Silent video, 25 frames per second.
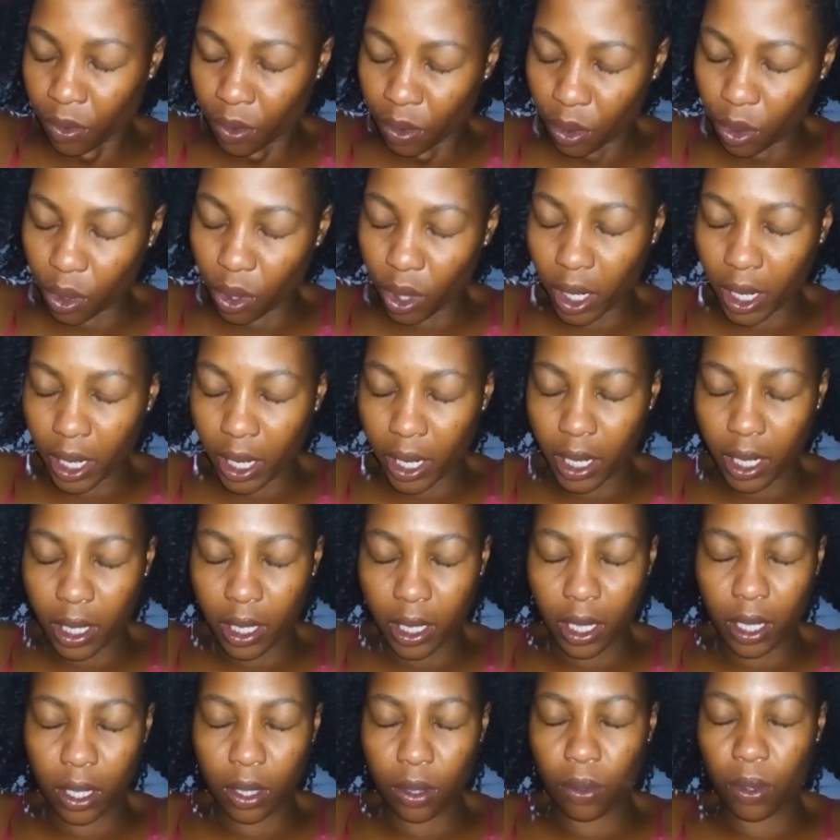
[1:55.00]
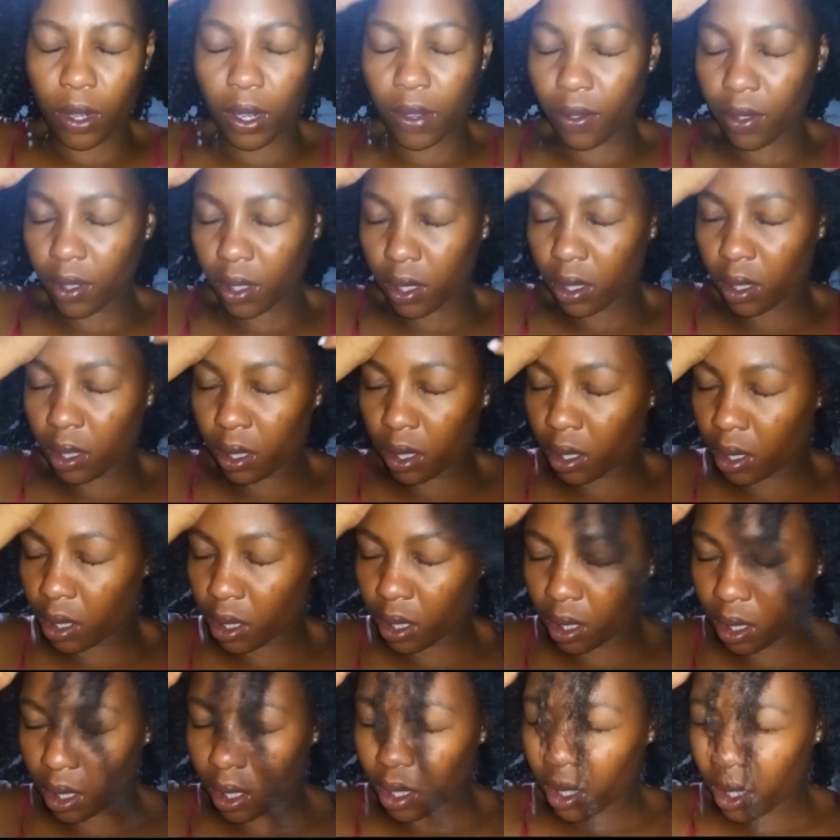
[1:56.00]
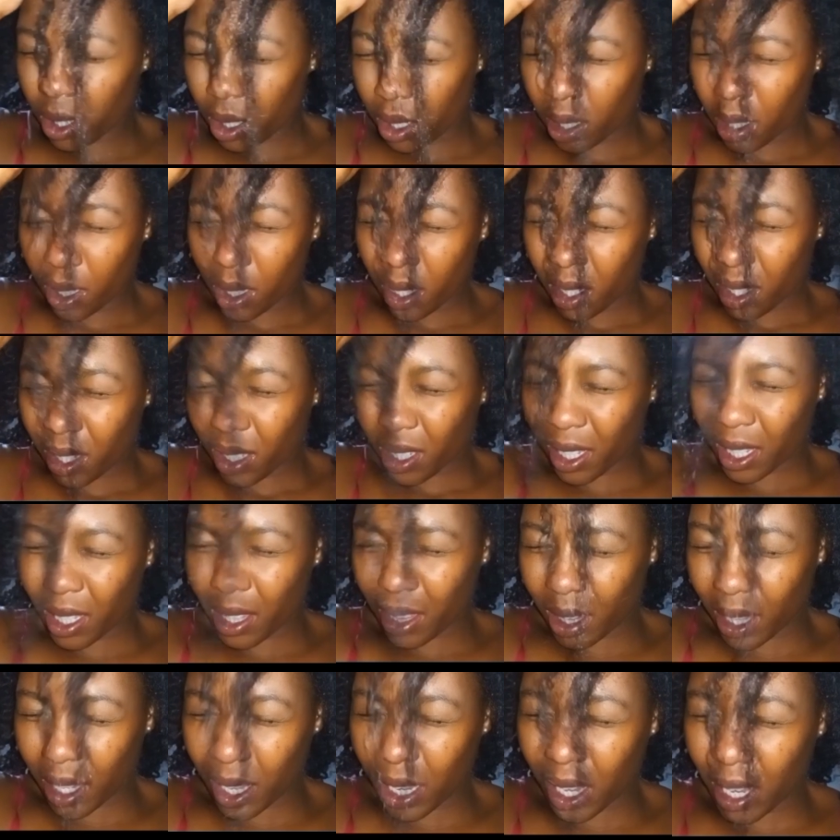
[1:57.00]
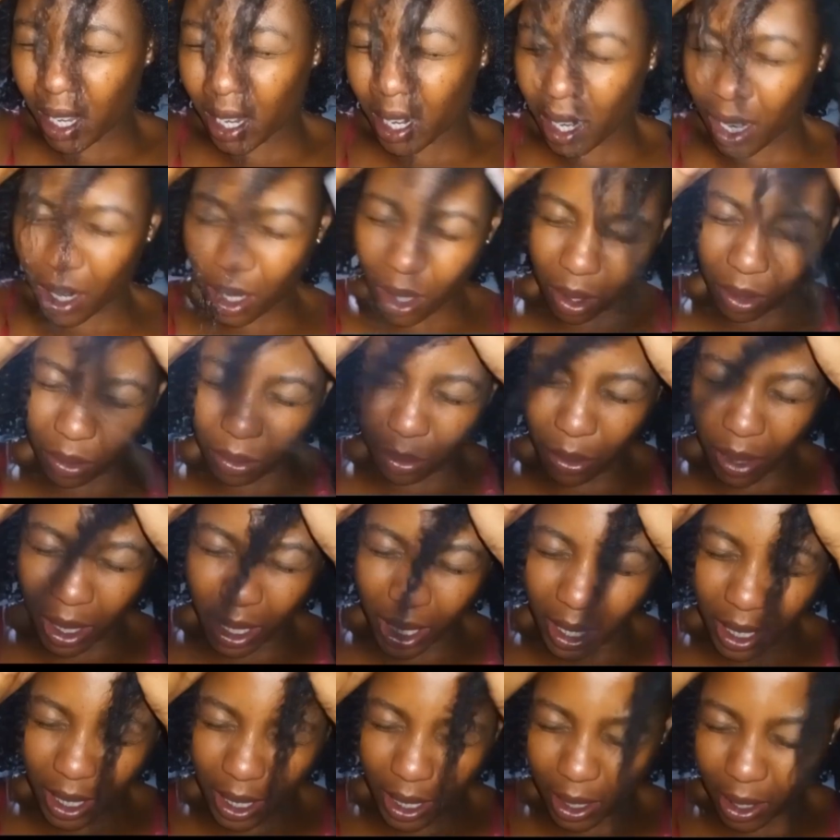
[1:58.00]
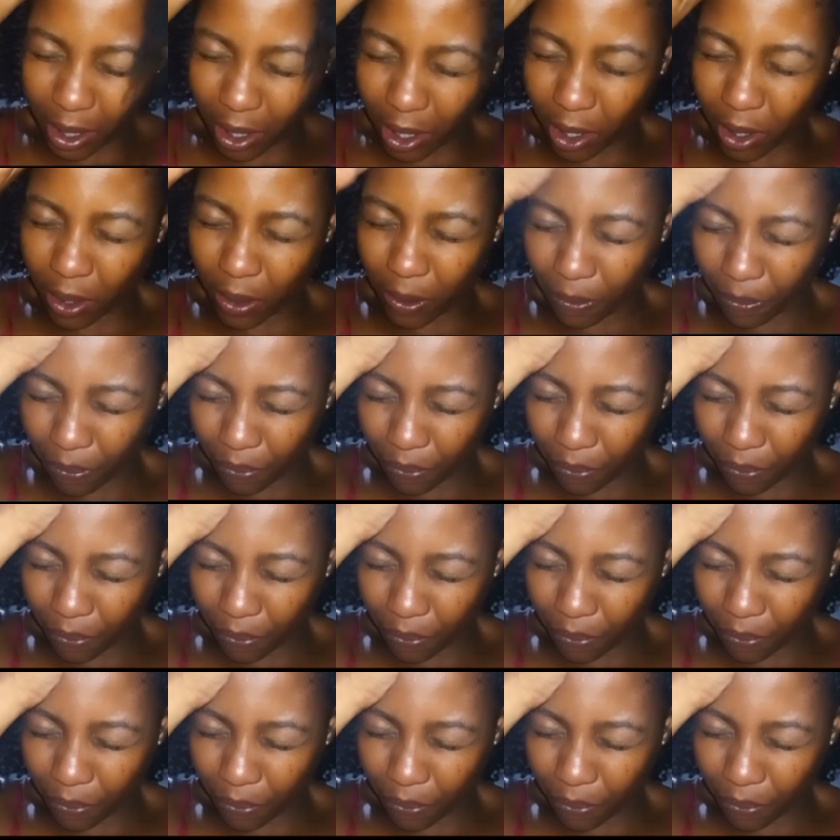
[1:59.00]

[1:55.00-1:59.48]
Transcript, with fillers: try and unravel get the hair out of my hair